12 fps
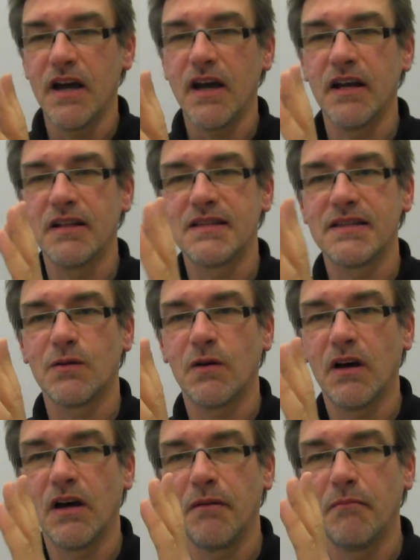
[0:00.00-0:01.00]
It's
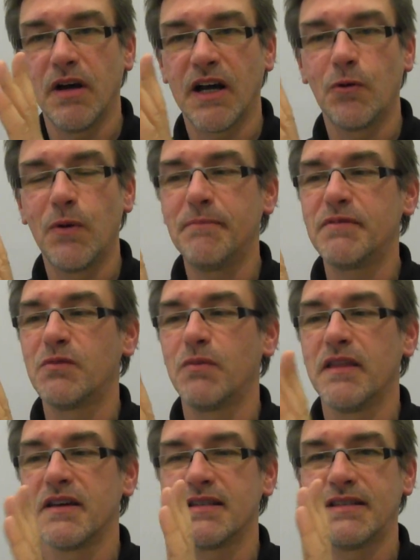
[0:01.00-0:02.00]
equipped
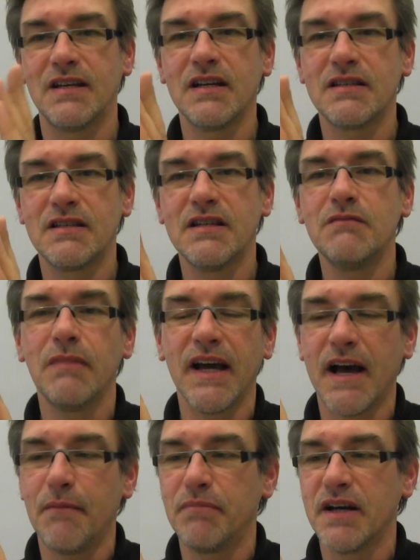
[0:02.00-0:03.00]
with a 16
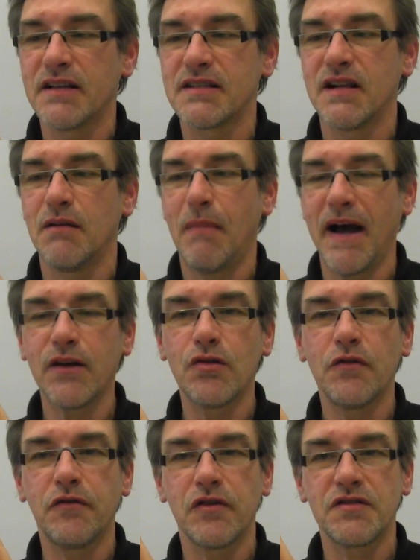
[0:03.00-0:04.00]
megapixel
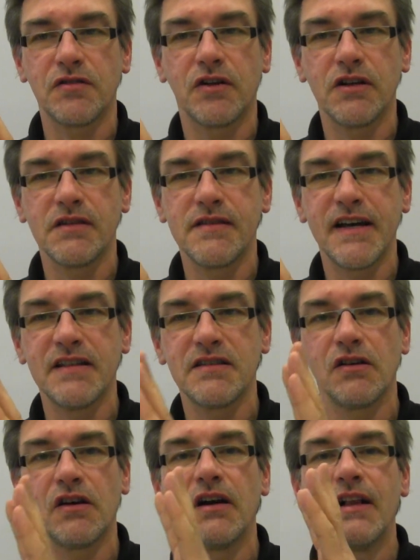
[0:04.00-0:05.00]
micro four thirds
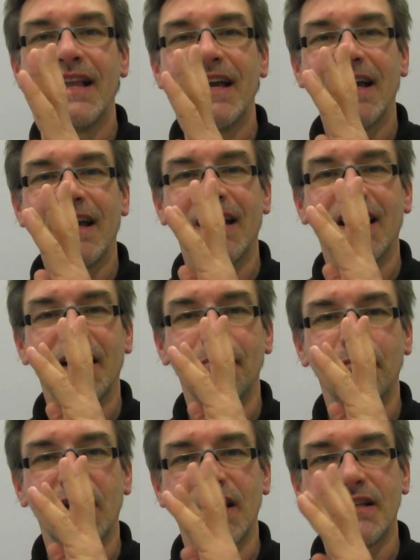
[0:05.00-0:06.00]
sensor.
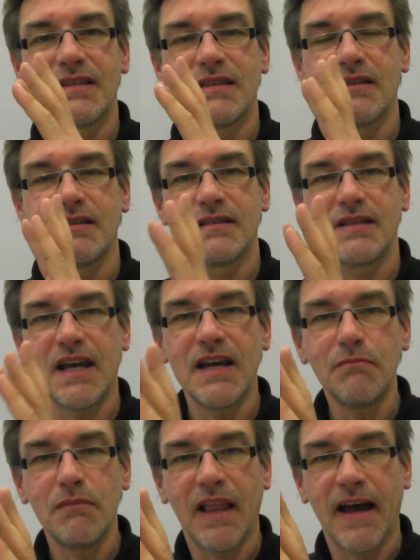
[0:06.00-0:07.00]
It's the
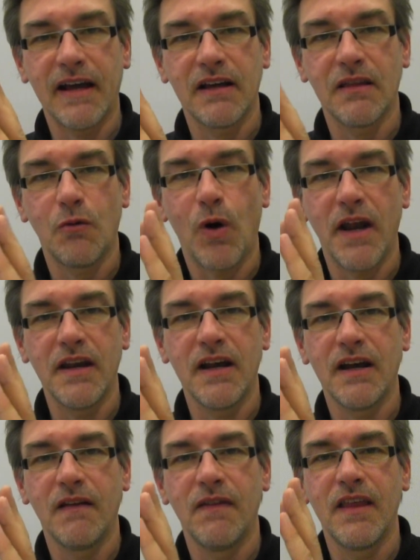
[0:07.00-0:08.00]
same like the one
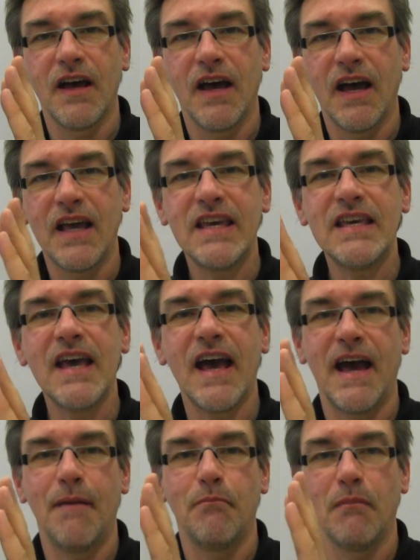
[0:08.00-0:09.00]
in the
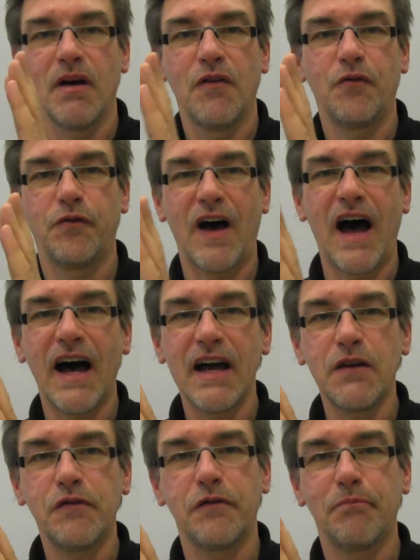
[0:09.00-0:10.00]

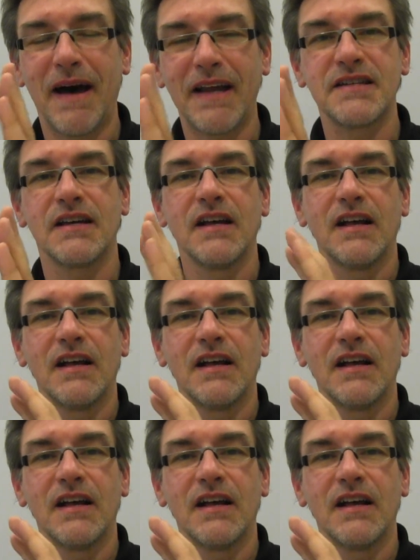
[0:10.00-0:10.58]
E-M5, but